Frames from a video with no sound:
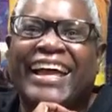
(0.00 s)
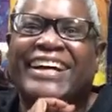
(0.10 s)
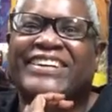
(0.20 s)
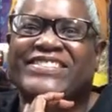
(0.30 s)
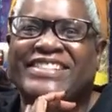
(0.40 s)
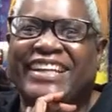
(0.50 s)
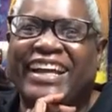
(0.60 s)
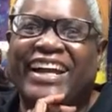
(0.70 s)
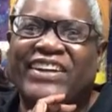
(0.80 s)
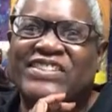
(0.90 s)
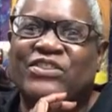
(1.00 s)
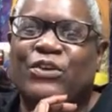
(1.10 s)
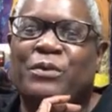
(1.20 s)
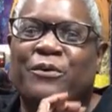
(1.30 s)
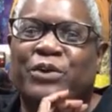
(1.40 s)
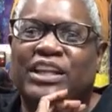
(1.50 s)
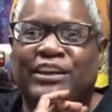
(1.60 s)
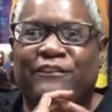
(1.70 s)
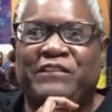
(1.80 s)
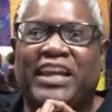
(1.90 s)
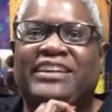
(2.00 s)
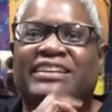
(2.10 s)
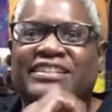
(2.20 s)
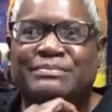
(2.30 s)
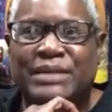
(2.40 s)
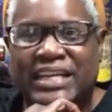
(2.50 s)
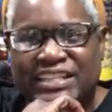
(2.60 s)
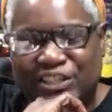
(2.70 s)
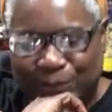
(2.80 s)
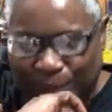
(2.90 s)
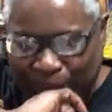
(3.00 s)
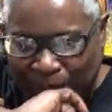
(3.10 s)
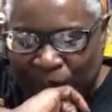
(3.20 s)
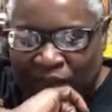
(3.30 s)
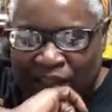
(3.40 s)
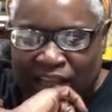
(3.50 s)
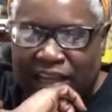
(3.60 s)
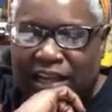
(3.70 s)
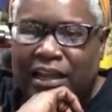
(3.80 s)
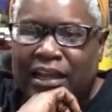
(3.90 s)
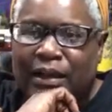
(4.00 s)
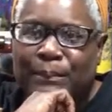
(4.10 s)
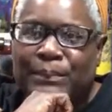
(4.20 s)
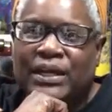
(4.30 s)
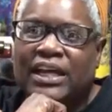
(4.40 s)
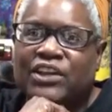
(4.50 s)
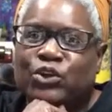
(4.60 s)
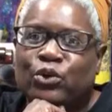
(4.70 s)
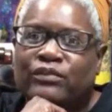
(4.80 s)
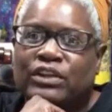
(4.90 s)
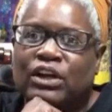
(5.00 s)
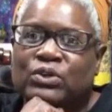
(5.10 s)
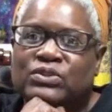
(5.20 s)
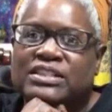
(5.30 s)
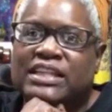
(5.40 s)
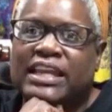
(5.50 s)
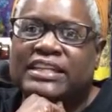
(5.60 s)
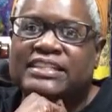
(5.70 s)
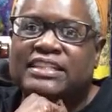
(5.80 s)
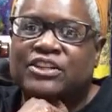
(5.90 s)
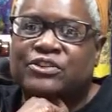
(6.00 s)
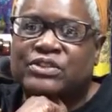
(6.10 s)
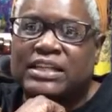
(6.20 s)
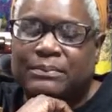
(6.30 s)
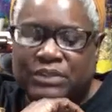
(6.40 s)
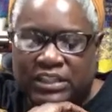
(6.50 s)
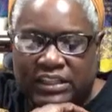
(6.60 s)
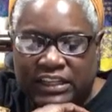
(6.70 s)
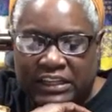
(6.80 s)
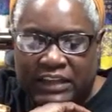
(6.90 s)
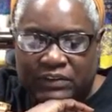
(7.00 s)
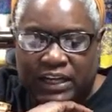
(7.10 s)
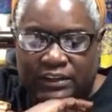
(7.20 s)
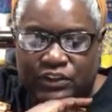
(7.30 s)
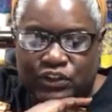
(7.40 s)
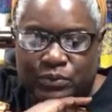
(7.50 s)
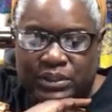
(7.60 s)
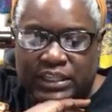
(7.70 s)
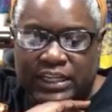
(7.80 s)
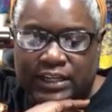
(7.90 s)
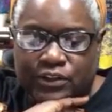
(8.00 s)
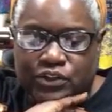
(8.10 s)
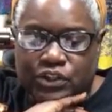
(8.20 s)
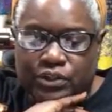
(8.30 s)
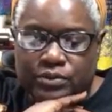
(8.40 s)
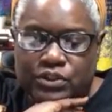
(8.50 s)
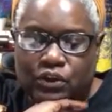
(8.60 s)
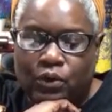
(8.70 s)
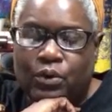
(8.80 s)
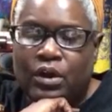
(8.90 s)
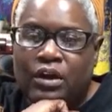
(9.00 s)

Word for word: of Chicago. So it won't really affect us much. Um, but, you know, if the whole state is under something, then they've got to do what they got to do. So,